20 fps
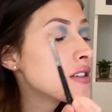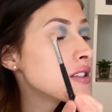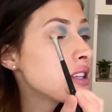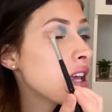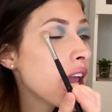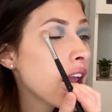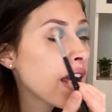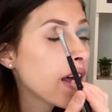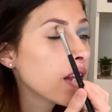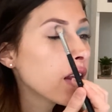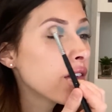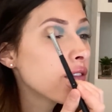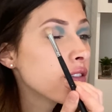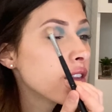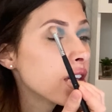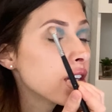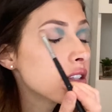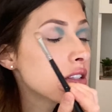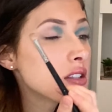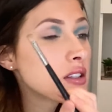tail of
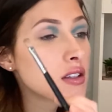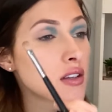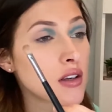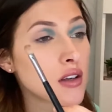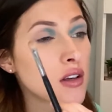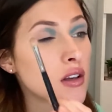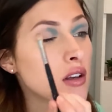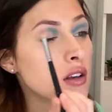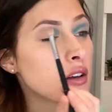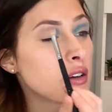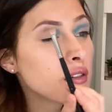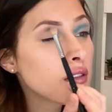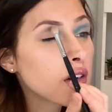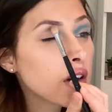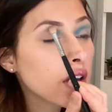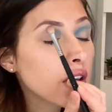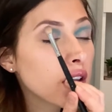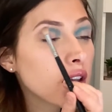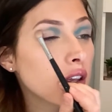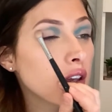this
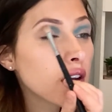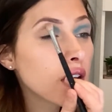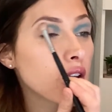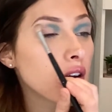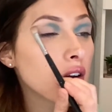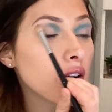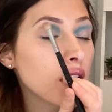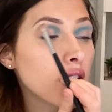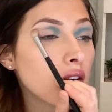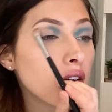right here.